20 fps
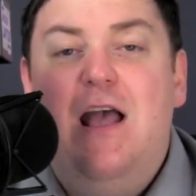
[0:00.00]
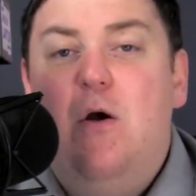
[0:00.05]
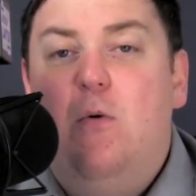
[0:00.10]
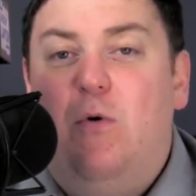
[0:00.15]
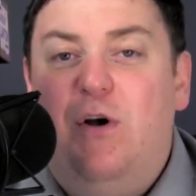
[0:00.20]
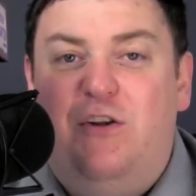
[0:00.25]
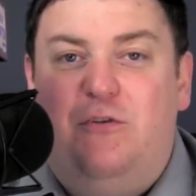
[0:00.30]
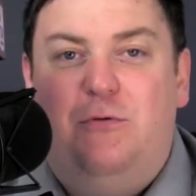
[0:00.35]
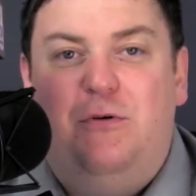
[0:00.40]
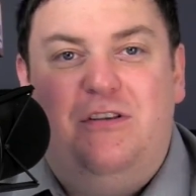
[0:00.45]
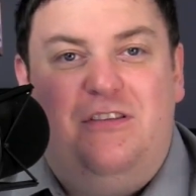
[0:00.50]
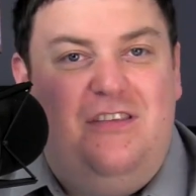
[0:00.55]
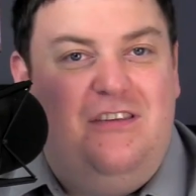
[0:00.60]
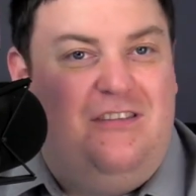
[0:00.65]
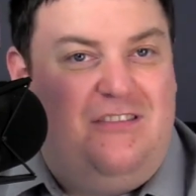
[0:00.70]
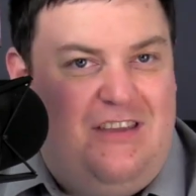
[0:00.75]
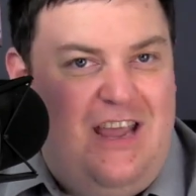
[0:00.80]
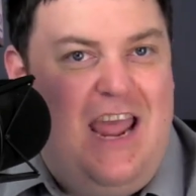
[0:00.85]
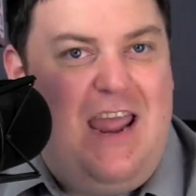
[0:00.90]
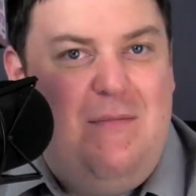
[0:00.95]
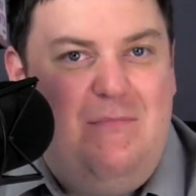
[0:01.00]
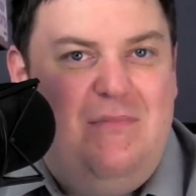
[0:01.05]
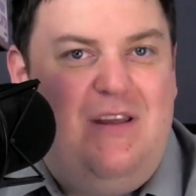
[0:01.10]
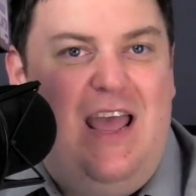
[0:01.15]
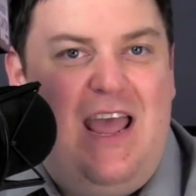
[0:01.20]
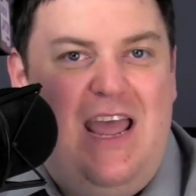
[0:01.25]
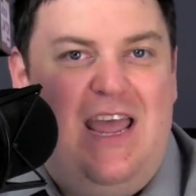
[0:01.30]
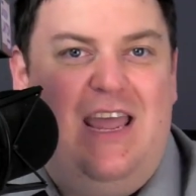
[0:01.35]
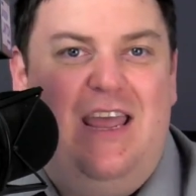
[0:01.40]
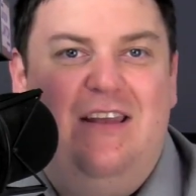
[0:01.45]
which was the same
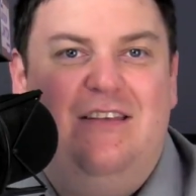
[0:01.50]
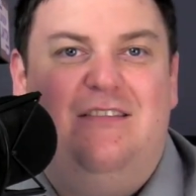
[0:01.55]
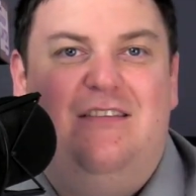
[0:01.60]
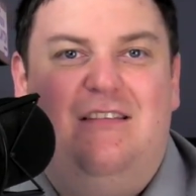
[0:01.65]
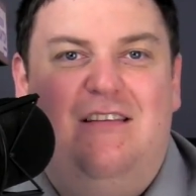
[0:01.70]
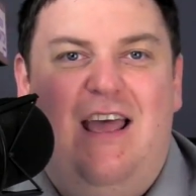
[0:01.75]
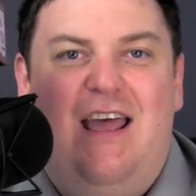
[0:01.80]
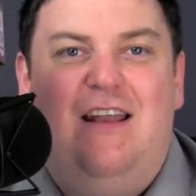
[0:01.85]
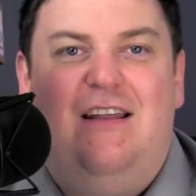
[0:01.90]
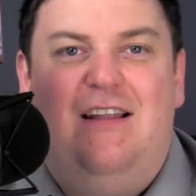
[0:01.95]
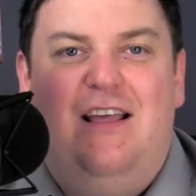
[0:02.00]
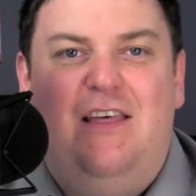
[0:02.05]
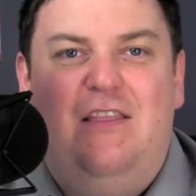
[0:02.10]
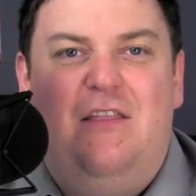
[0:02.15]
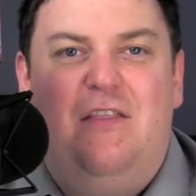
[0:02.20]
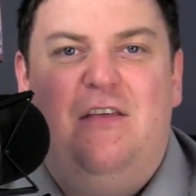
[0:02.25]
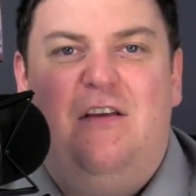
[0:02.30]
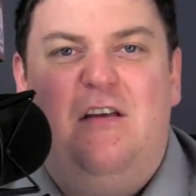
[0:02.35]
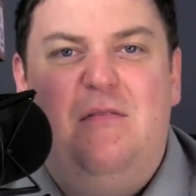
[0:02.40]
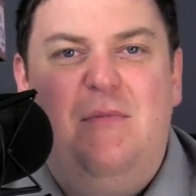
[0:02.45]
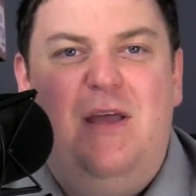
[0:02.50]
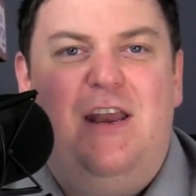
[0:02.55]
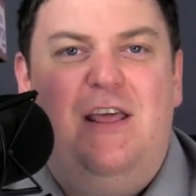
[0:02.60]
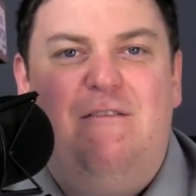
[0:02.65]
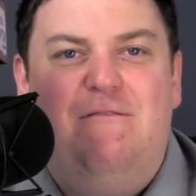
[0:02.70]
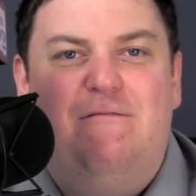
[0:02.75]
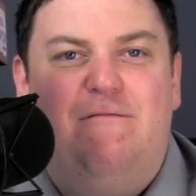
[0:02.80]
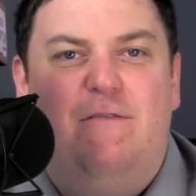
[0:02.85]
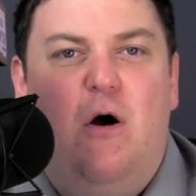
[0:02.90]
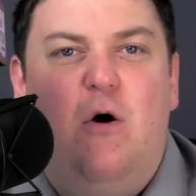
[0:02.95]
day, incidentally, that the
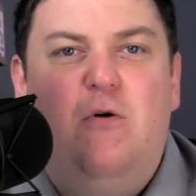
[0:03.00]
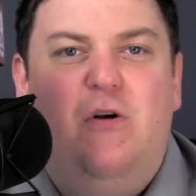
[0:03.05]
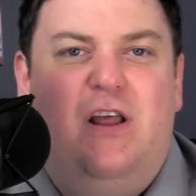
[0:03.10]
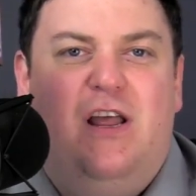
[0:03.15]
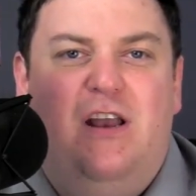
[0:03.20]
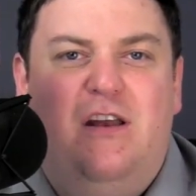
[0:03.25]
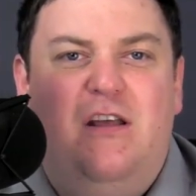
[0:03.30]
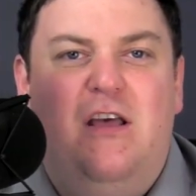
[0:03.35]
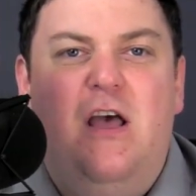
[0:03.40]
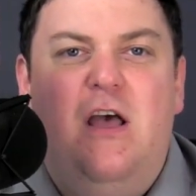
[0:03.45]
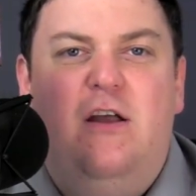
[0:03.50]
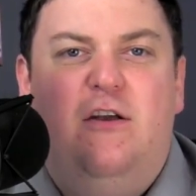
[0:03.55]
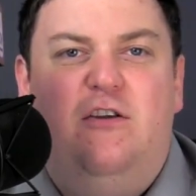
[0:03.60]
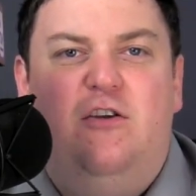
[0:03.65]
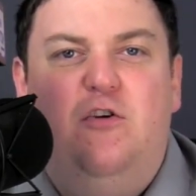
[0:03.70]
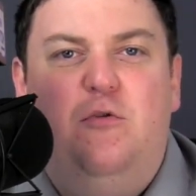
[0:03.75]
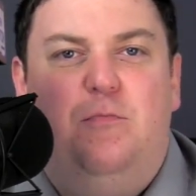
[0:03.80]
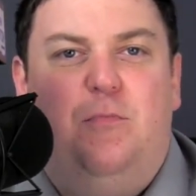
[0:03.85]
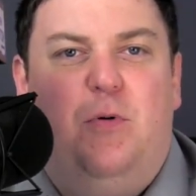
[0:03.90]
committee voted to